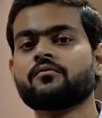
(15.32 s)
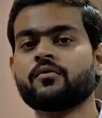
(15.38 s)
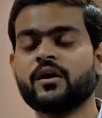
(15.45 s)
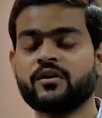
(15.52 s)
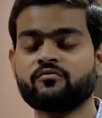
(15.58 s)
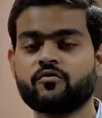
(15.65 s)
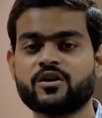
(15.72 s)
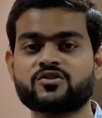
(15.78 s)

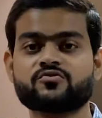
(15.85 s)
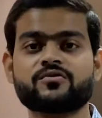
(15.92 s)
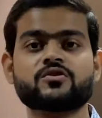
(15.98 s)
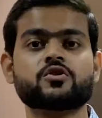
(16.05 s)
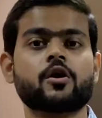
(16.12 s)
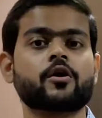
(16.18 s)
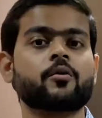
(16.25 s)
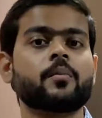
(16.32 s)
in which we
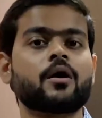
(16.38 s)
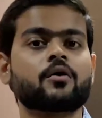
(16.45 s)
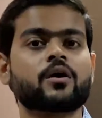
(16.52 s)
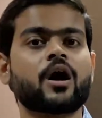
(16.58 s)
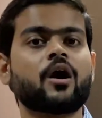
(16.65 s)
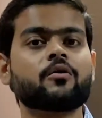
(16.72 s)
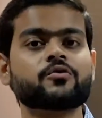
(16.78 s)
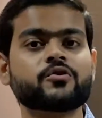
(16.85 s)
talk about
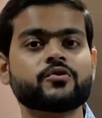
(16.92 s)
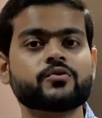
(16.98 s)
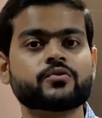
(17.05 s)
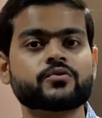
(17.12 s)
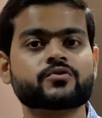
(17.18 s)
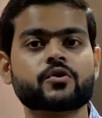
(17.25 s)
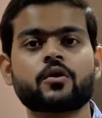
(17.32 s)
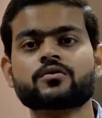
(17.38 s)
how to
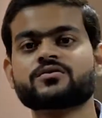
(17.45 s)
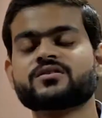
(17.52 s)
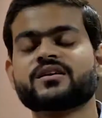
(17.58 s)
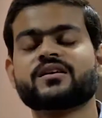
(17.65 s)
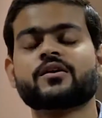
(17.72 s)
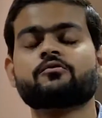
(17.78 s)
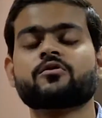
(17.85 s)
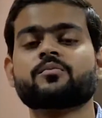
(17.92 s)
use on-set
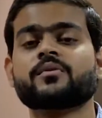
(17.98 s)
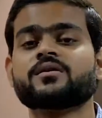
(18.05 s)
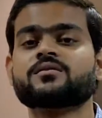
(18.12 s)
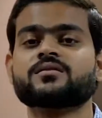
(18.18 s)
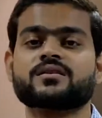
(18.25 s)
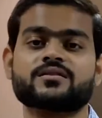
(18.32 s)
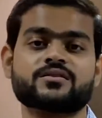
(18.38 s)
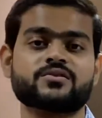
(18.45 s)
equipment
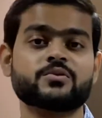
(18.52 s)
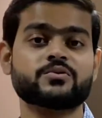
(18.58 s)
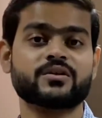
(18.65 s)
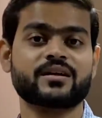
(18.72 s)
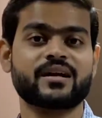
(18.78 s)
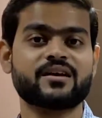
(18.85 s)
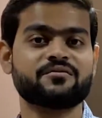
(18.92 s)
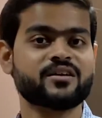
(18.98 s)
such as using
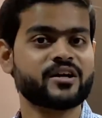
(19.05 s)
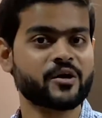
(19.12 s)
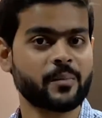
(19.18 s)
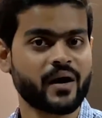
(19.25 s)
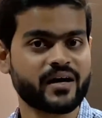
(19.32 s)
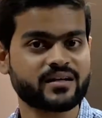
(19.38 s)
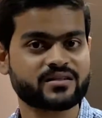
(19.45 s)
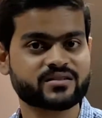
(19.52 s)
lavalier
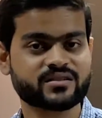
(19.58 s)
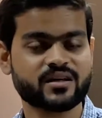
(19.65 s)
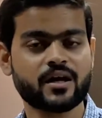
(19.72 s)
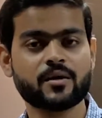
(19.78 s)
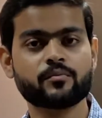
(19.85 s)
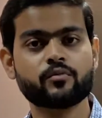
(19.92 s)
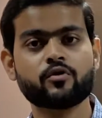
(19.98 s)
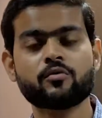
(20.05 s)
mics,
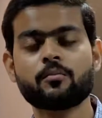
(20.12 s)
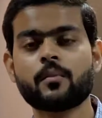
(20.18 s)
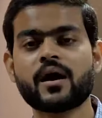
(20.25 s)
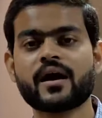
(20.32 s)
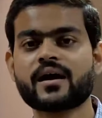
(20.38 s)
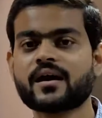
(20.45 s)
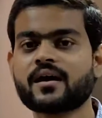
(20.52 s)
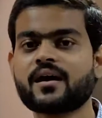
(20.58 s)
boom
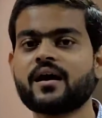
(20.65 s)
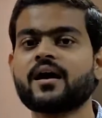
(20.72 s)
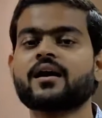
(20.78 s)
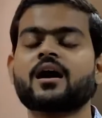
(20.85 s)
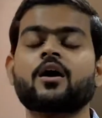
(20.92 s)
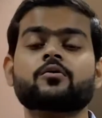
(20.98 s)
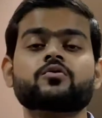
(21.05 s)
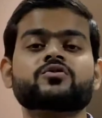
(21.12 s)
mic, and
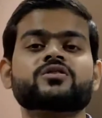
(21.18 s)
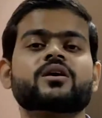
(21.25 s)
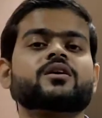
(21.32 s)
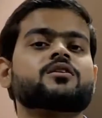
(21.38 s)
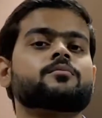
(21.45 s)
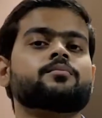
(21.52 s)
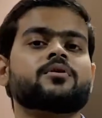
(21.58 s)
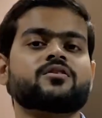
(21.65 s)
how to set
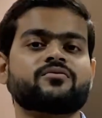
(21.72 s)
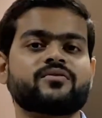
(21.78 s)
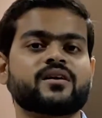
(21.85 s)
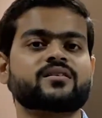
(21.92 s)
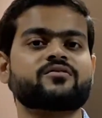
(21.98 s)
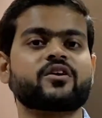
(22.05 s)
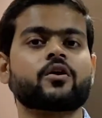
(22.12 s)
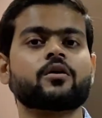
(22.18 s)
up
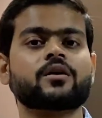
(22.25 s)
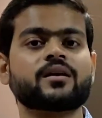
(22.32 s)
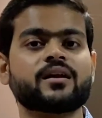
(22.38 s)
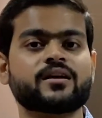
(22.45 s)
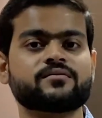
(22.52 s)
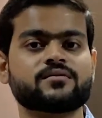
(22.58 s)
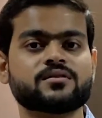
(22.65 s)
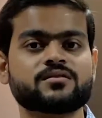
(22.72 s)
perfect recording
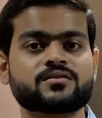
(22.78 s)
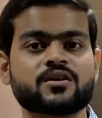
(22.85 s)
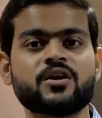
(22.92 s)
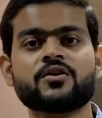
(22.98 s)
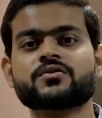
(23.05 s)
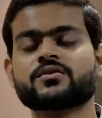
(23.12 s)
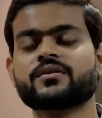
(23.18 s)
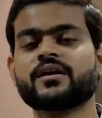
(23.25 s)
levels
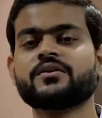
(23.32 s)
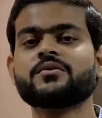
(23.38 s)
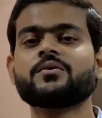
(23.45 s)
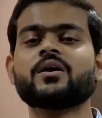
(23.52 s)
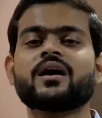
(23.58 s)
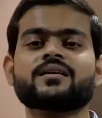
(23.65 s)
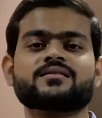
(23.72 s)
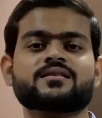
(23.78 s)
so that you
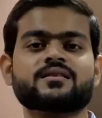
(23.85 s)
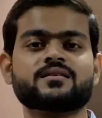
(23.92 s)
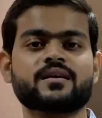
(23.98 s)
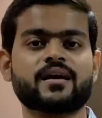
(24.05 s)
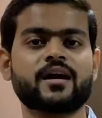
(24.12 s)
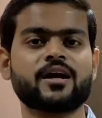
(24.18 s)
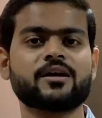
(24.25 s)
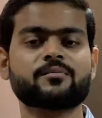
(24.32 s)
guys can take
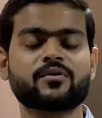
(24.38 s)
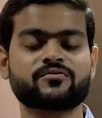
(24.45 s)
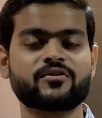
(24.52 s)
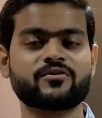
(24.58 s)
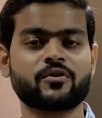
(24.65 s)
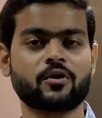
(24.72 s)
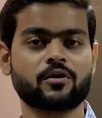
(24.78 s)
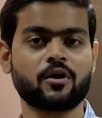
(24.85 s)
help
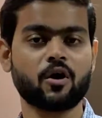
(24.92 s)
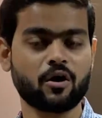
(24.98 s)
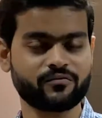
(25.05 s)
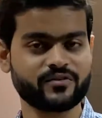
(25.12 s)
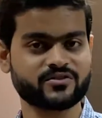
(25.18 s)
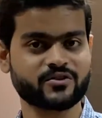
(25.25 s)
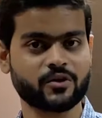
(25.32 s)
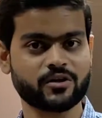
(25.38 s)
of
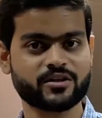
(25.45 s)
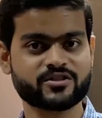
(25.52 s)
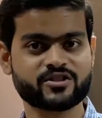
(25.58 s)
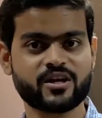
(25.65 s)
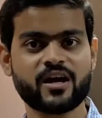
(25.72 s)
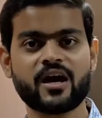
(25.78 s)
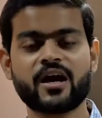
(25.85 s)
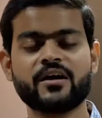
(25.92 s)
this knowledge
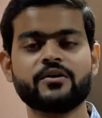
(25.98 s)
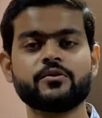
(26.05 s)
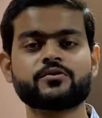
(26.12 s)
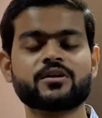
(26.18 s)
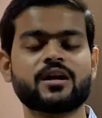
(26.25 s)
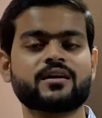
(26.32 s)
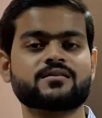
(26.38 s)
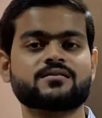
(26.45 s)
and
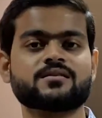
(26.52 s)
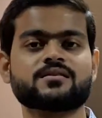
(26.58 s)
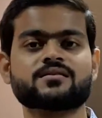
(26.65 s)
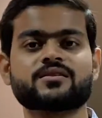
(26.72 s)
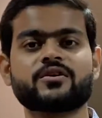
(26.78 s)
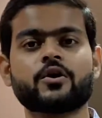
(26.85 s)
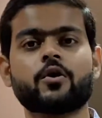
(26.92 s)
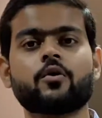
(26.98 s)
utilize this
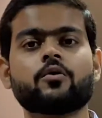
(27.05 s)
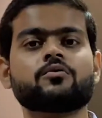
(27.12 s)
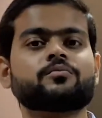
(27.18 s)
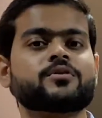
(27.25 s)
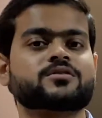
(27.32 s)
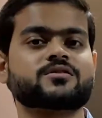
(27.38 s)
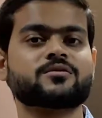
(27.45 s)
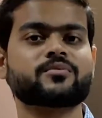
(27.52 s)
in your own
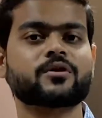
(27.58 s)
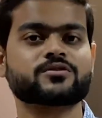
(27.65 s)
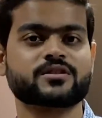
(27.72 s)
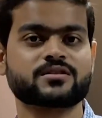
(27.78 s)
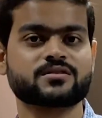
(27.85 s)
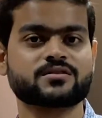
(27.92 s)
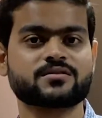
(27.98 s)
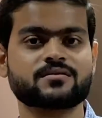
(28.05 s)
personal
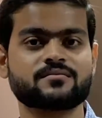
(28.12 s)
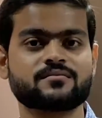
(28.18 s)
projects.